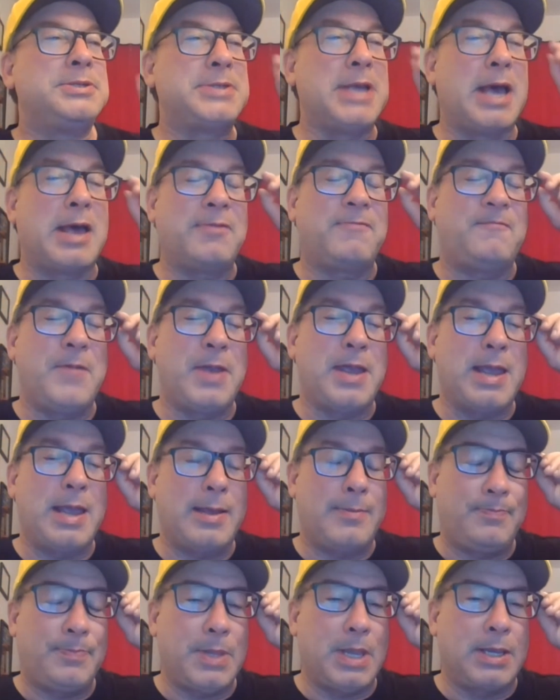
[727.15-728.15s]
South
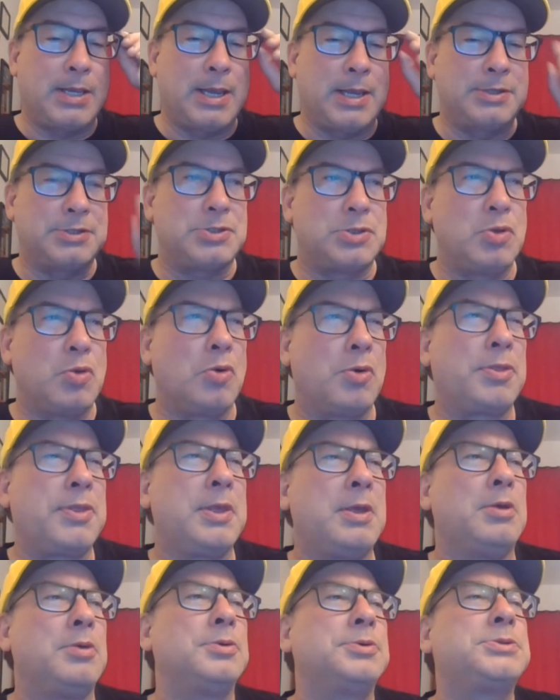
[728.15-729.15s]
Fayette against North
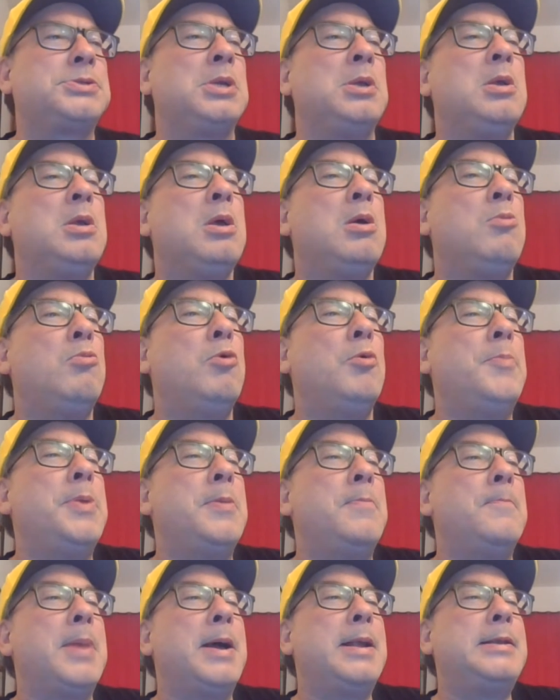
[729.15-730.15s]
Hills will
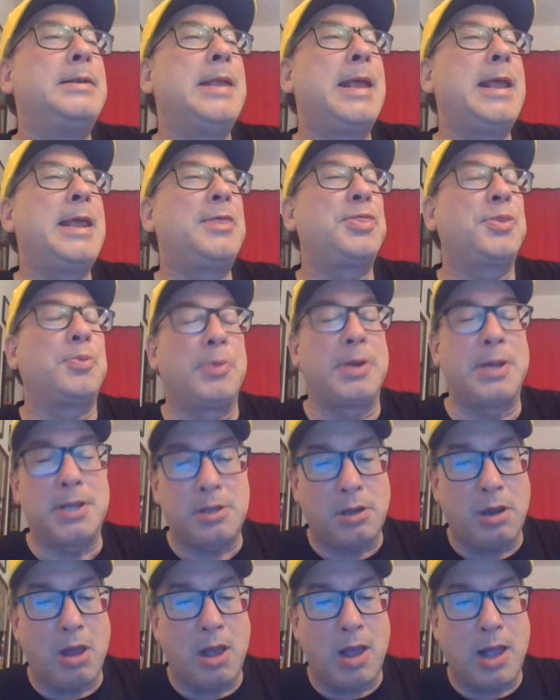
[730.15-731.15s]
be Monday, 3
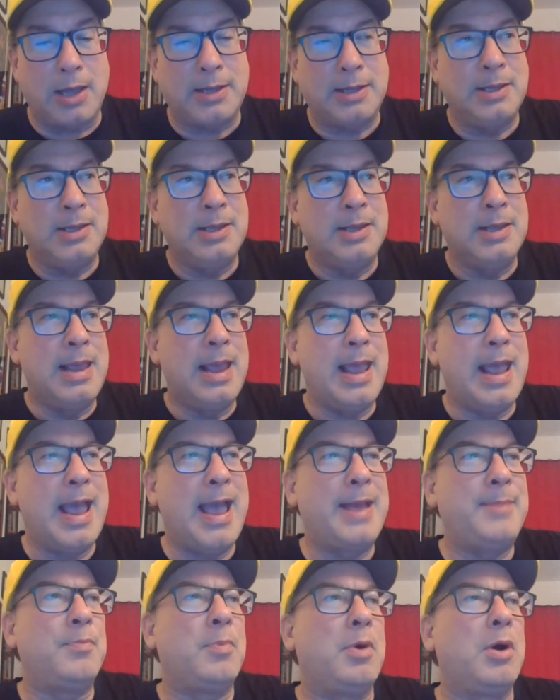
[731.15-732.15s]
o'clock
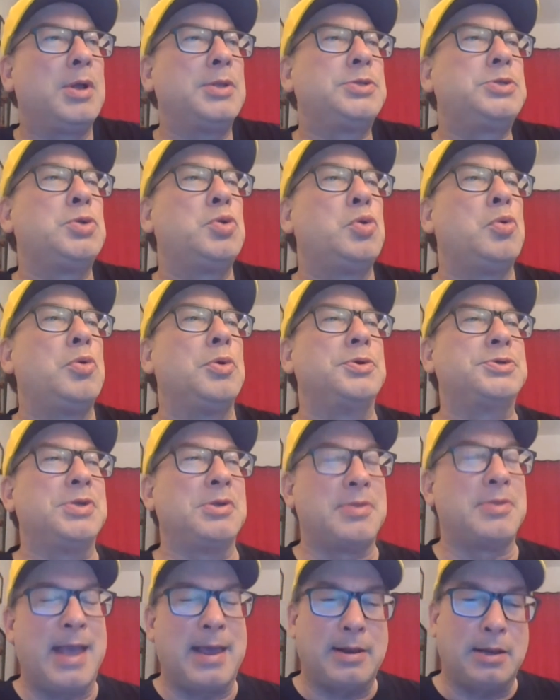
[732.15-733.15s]
at Montour.
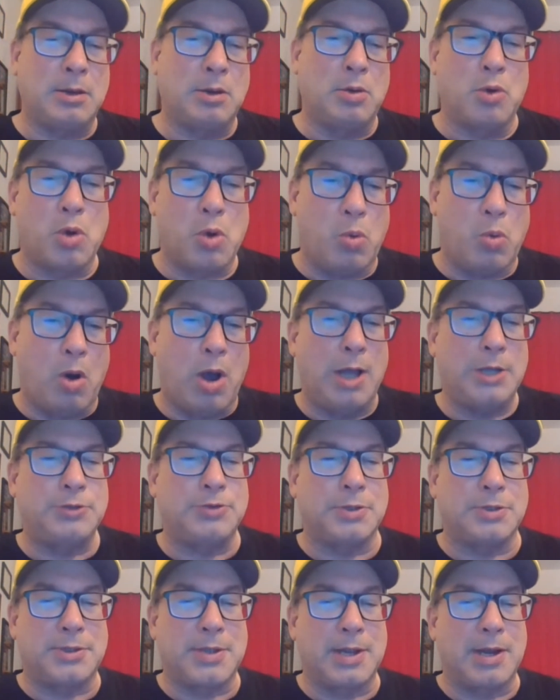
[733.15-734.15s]
So that little
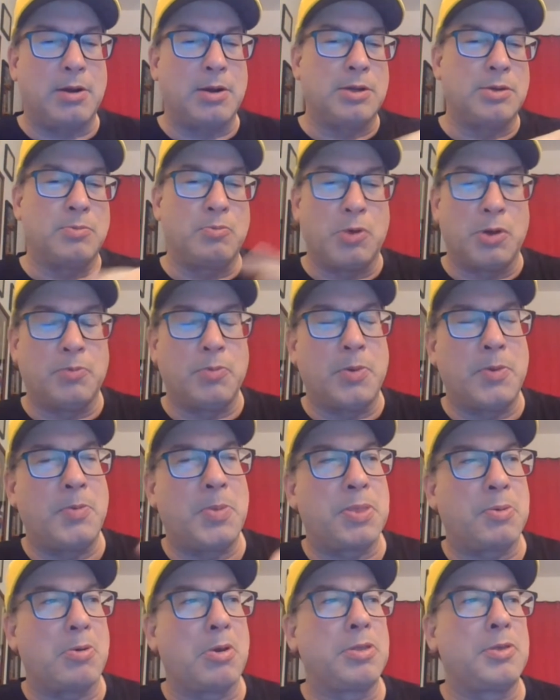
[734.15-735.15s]
quadrant there, and when you
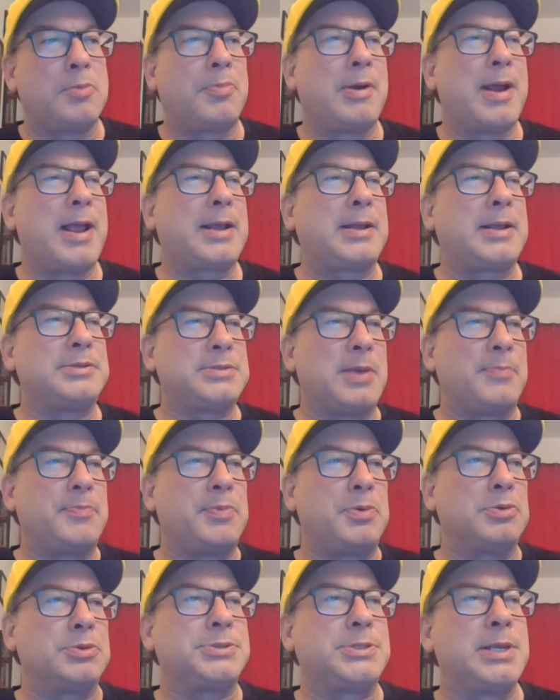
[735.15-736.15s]
throw the brackets
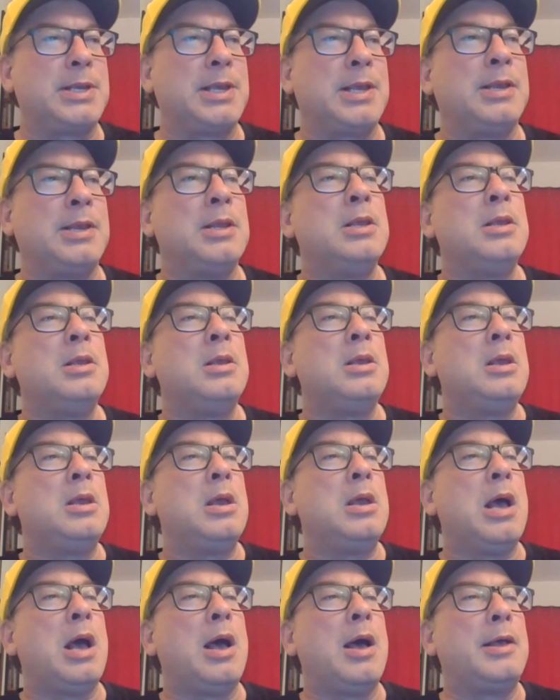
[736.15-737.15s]
up, we see that win with
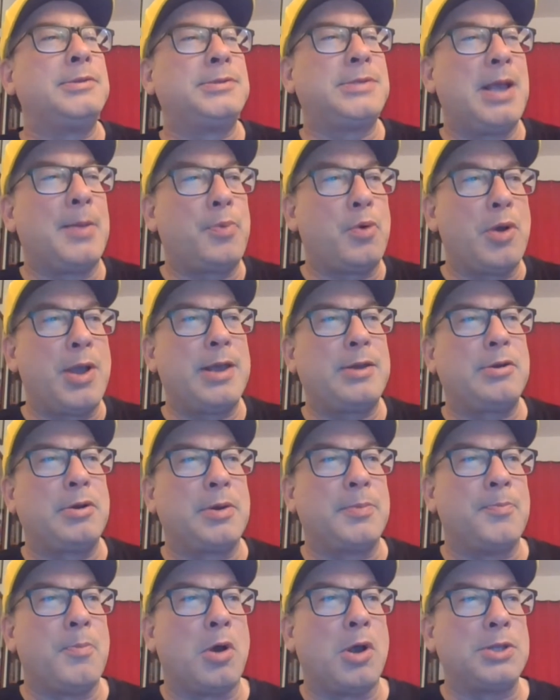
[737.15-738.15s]
Western Beaver was huge
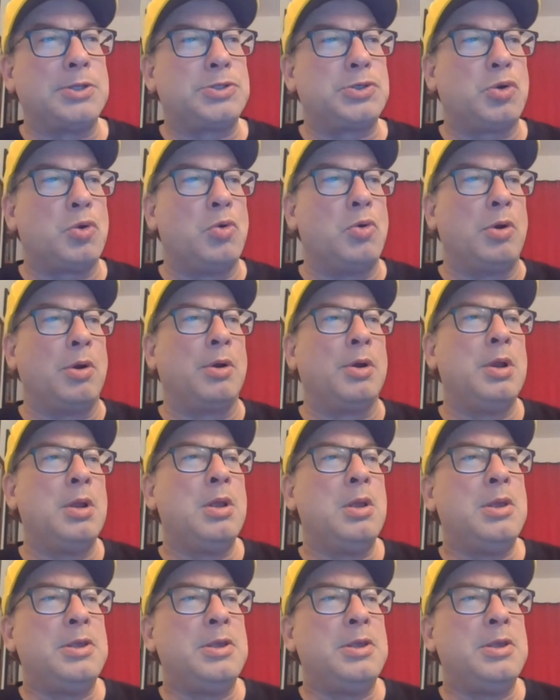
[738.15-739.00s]
against South Fayette.